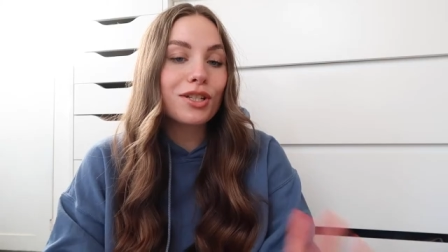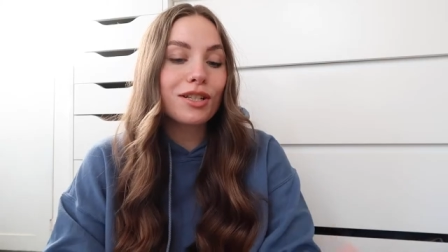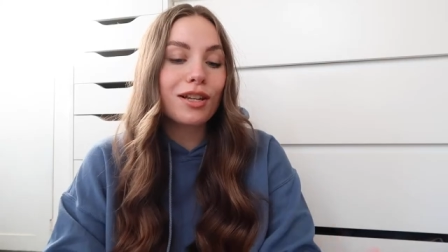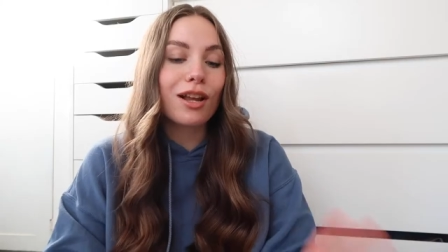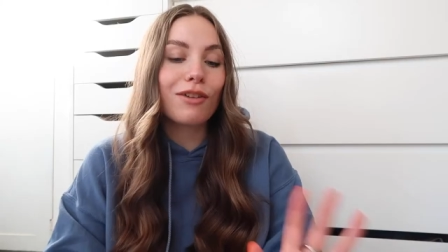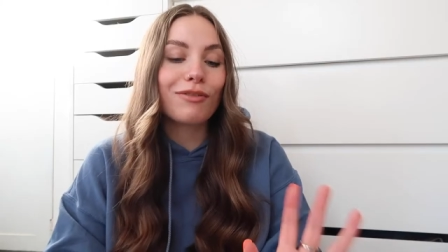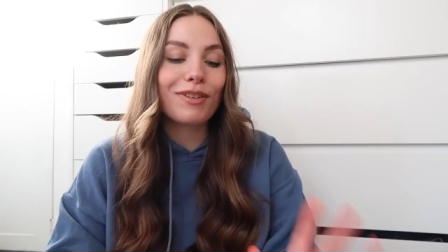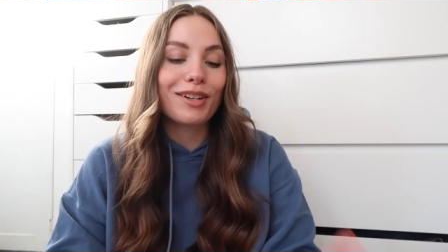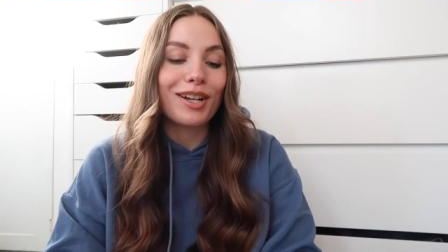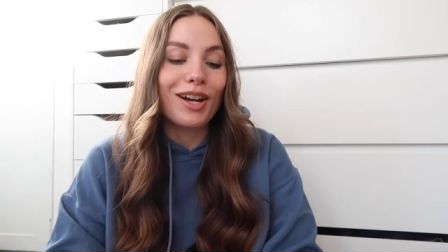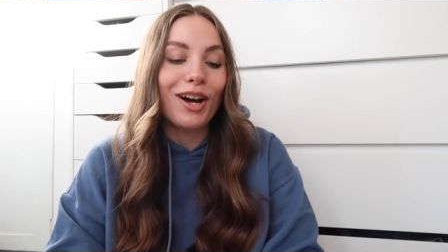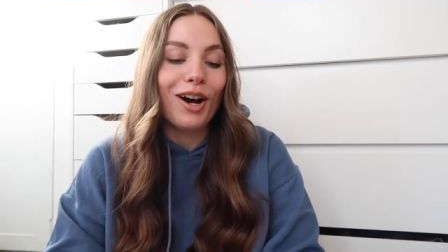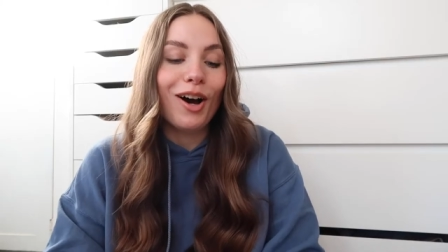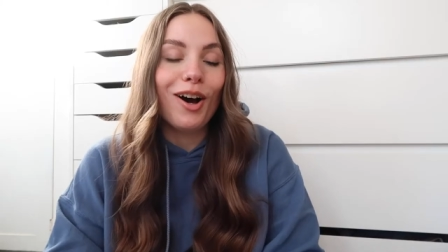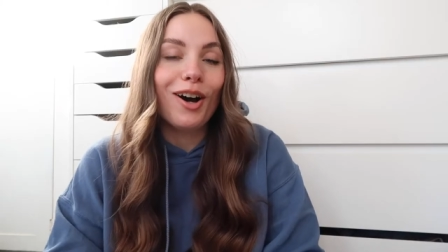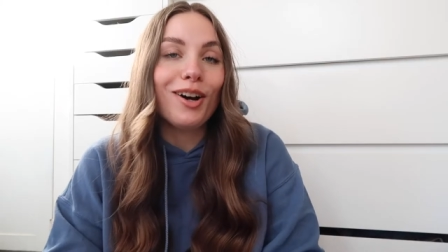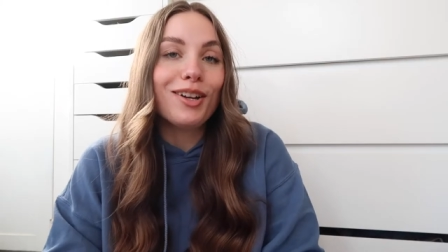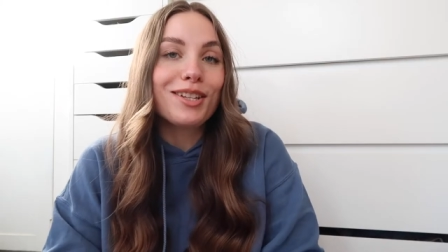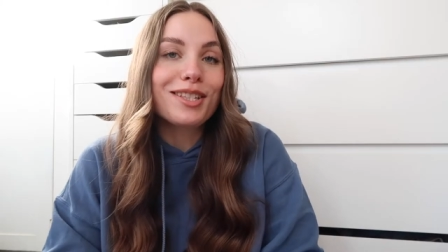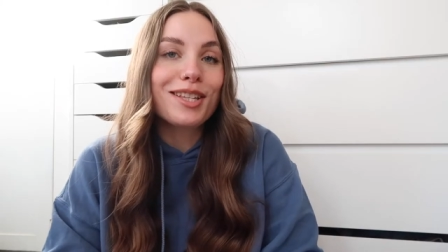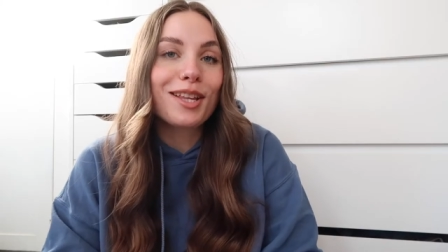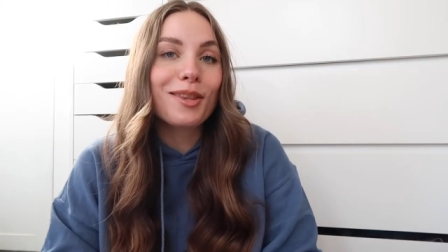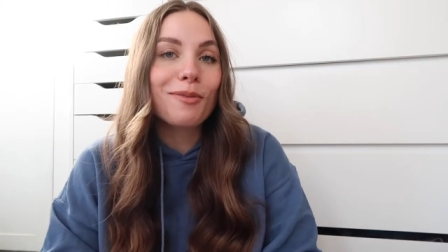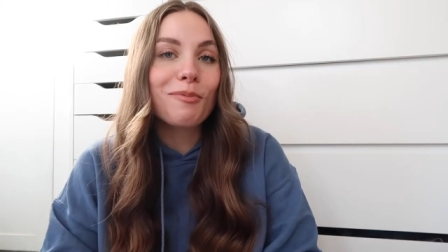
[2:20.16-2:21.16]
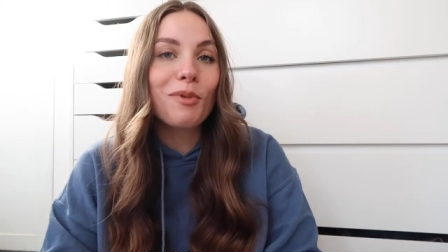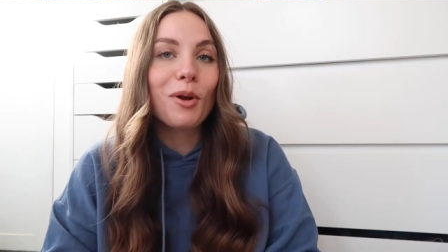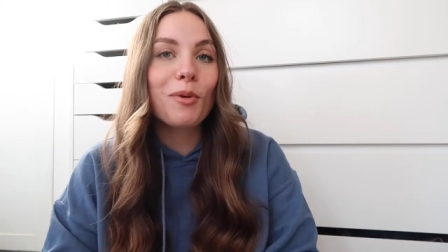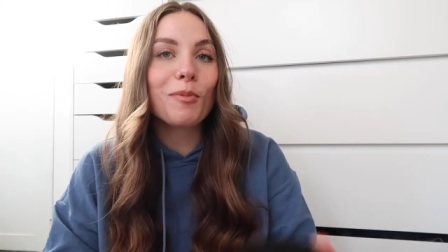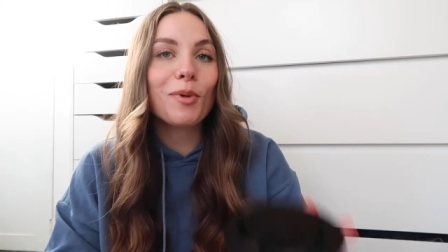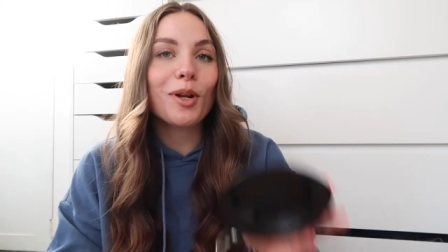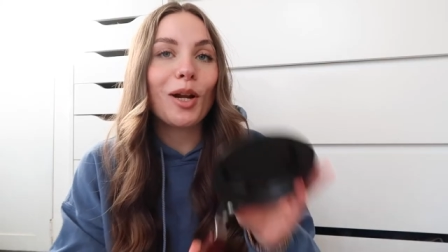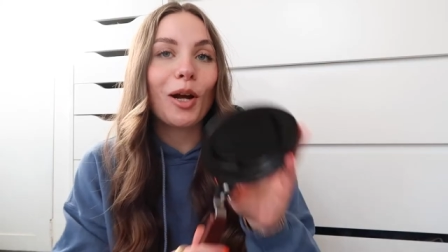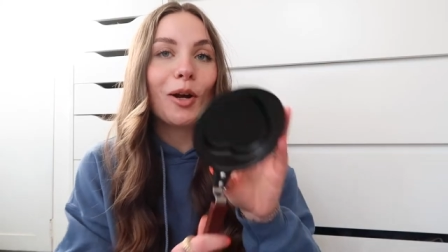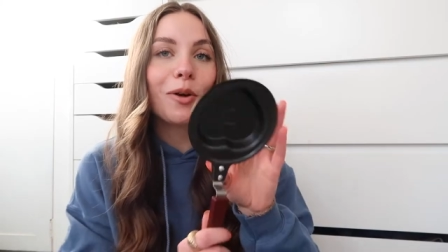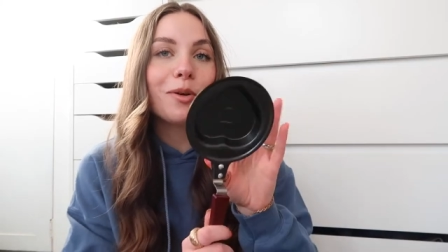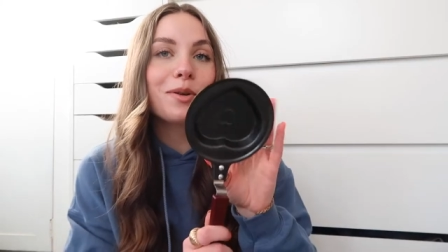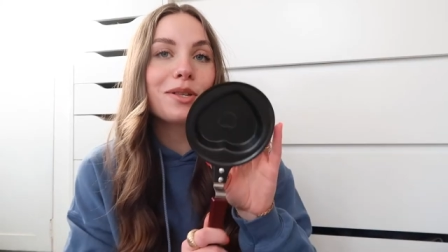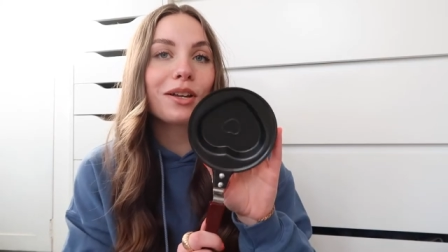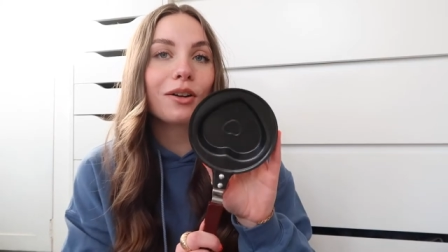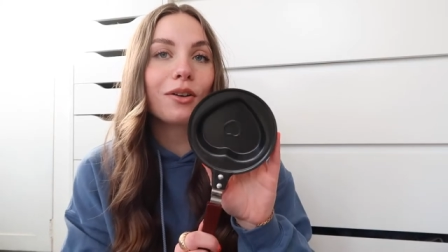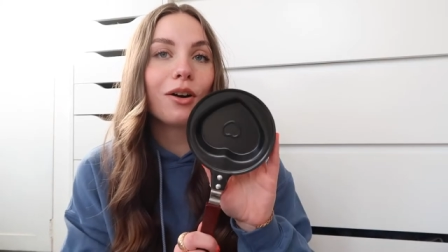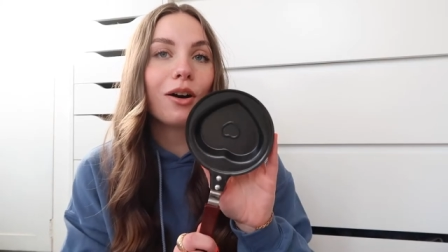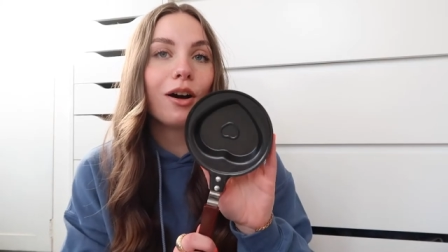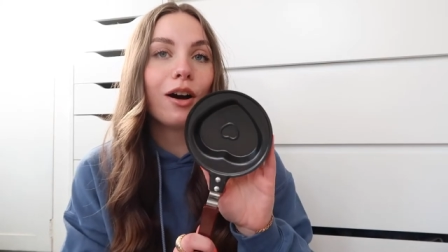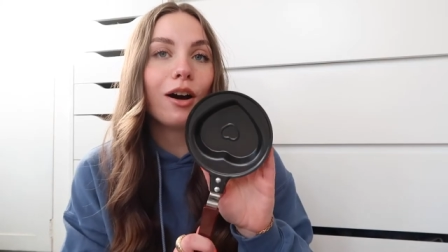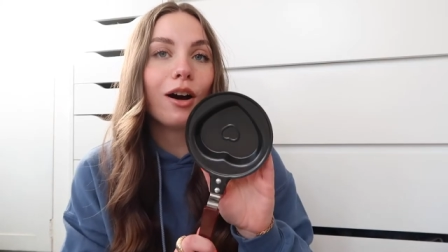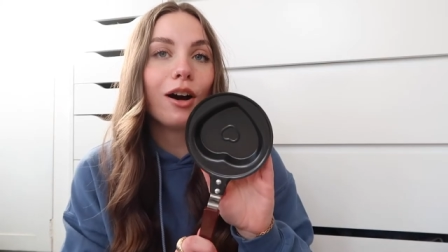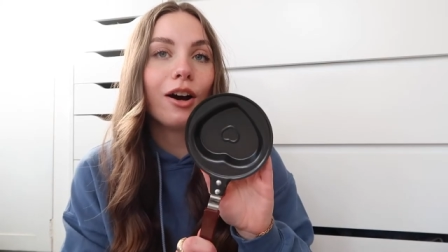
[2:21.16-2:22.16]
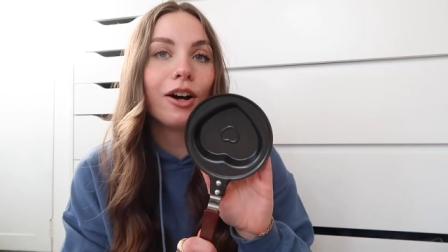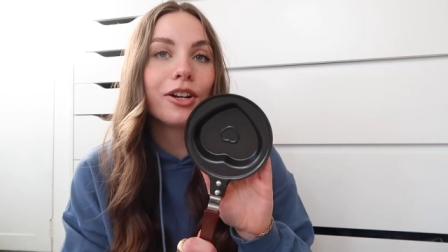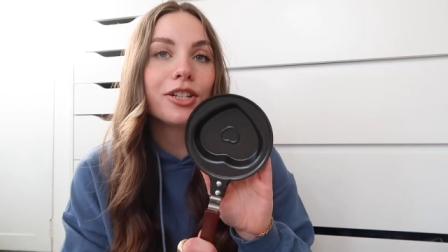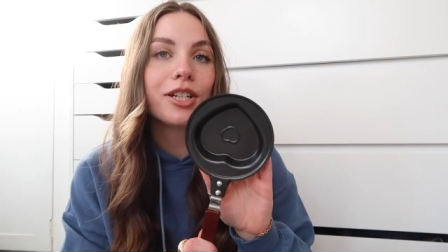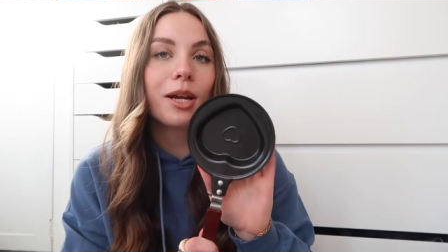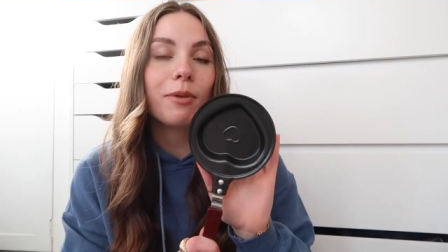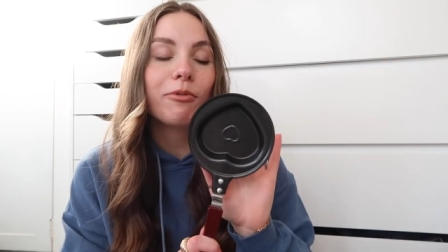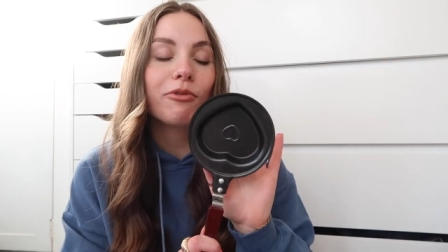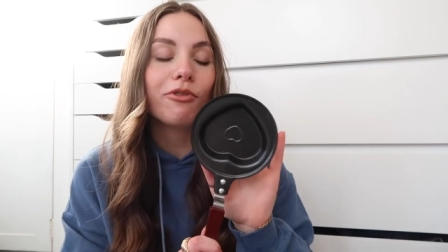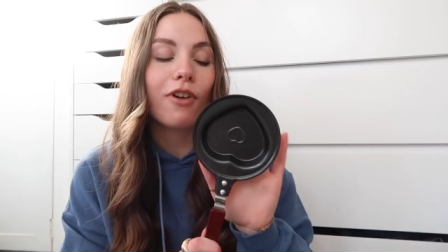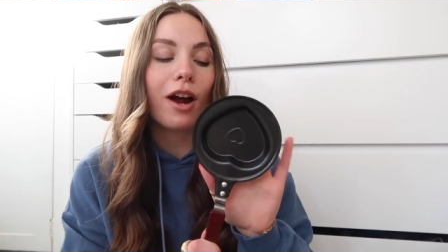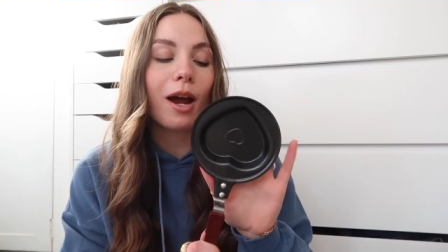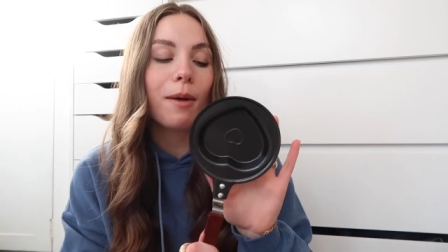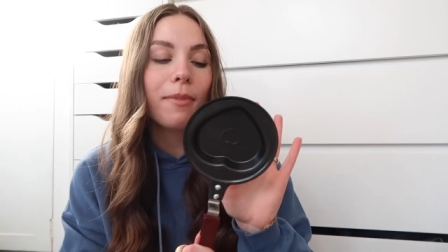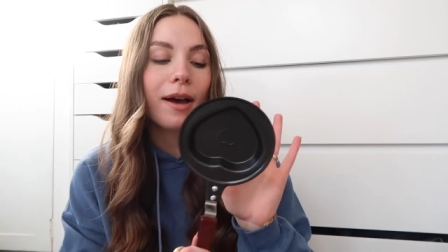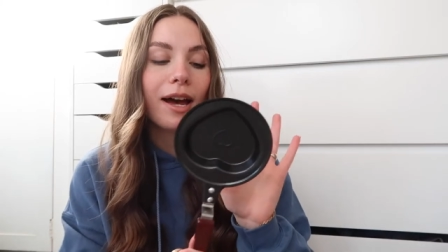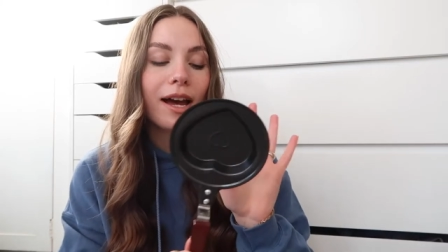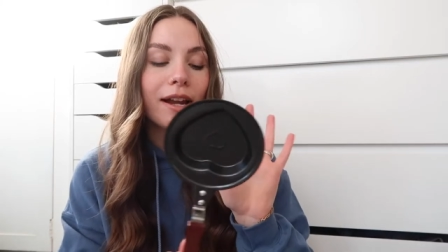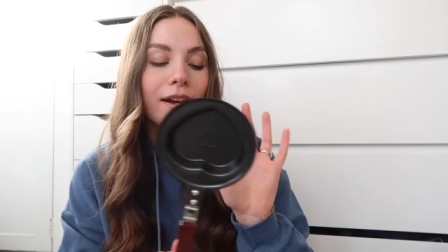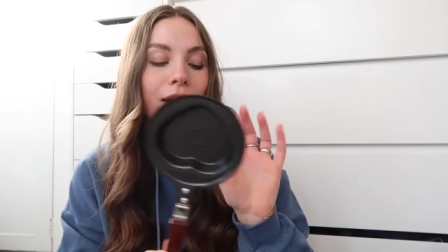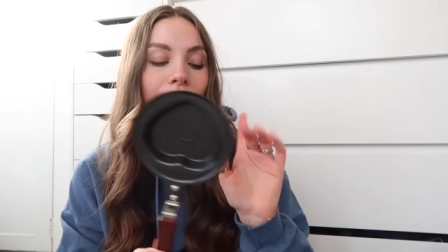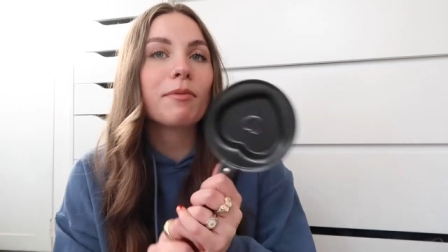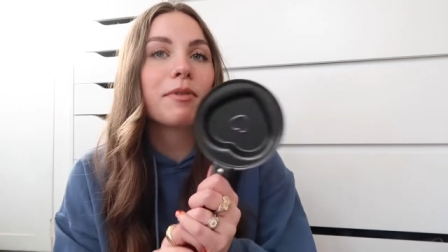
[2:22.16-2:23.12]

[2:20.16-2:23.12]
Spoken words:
Just loving hearts at the moment. I also got a heart-shaped frying pan.